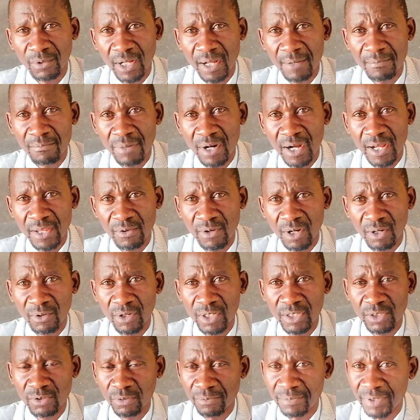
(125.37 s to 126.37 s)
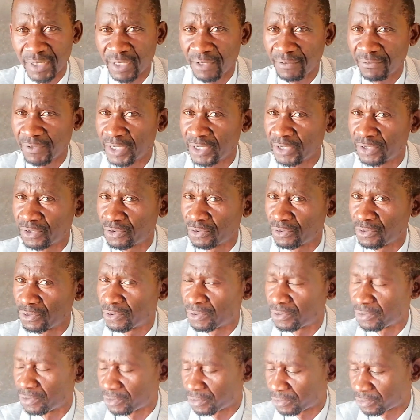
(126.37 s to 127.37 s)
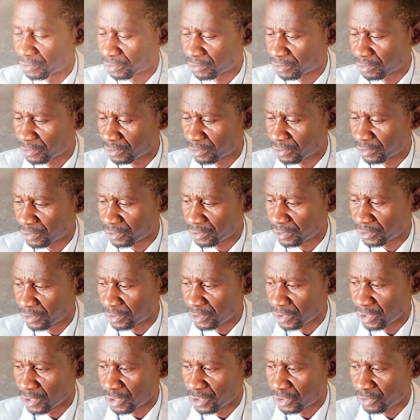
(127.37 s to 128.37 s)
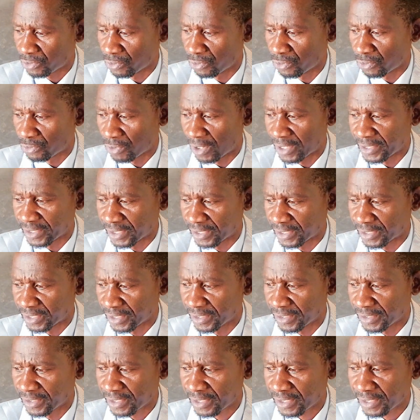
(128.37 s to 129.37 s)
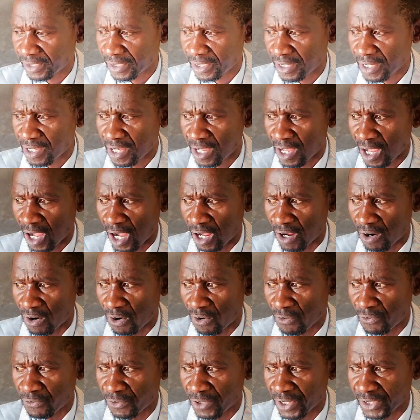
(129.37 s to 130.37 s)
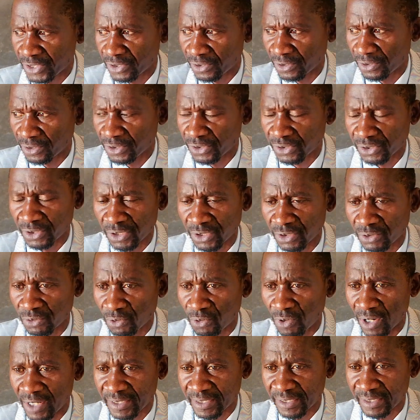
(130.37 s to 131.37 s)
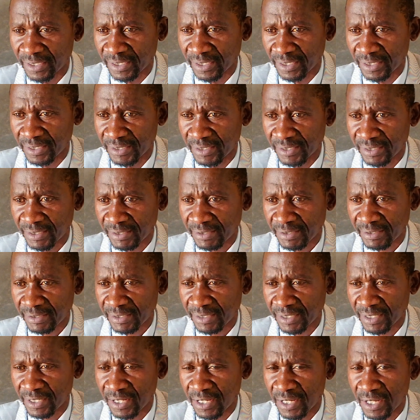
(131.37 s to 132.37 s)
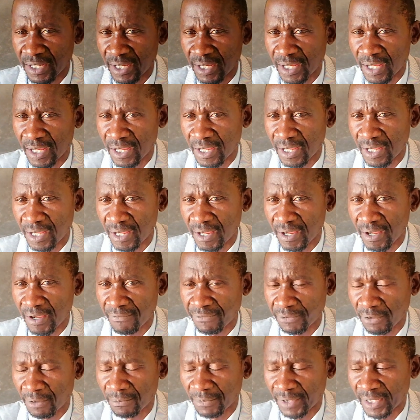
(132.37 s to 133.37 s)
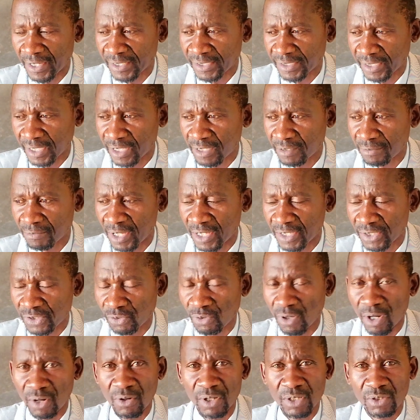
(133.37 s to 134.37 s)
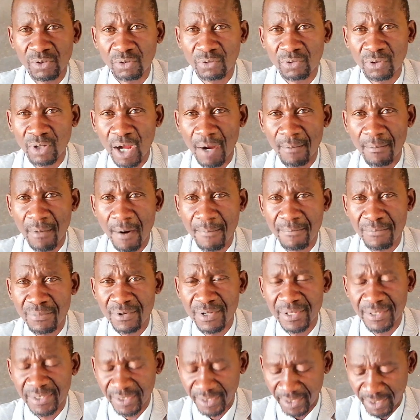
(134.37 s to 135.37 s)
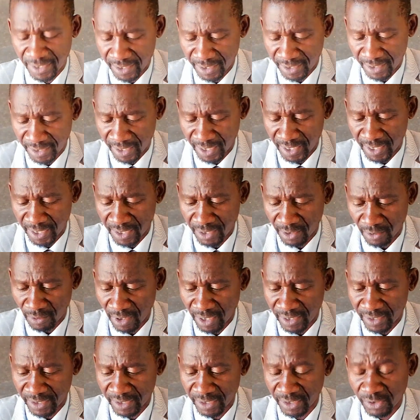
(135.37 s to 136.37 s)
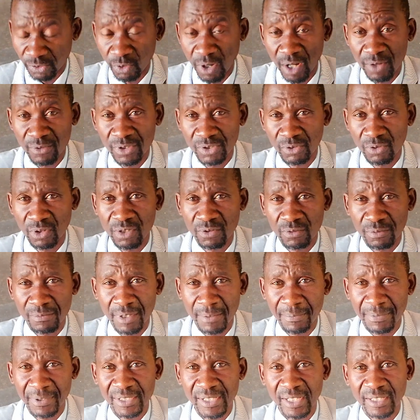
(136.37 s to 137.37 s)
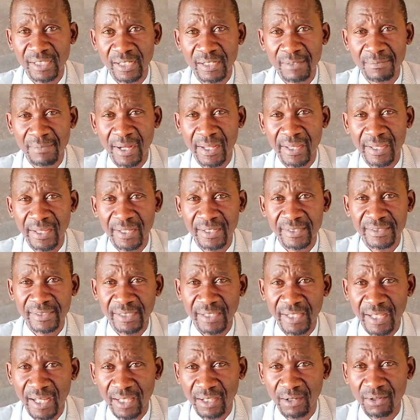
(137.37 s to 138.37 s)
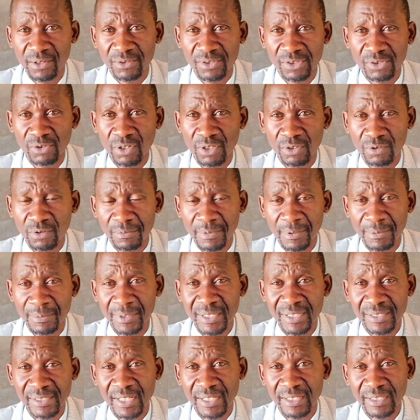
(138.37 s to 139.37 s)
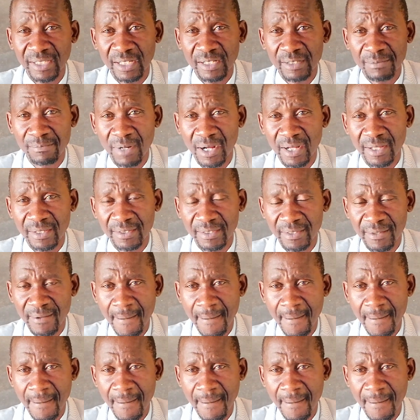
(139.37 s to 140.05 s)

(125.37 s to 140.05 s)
whereby you are going to be given two, two quantities, of which those two quantities from the statements you're going to come up with the, the inequalities. One is going to be represented by x, the other one is going to be represented by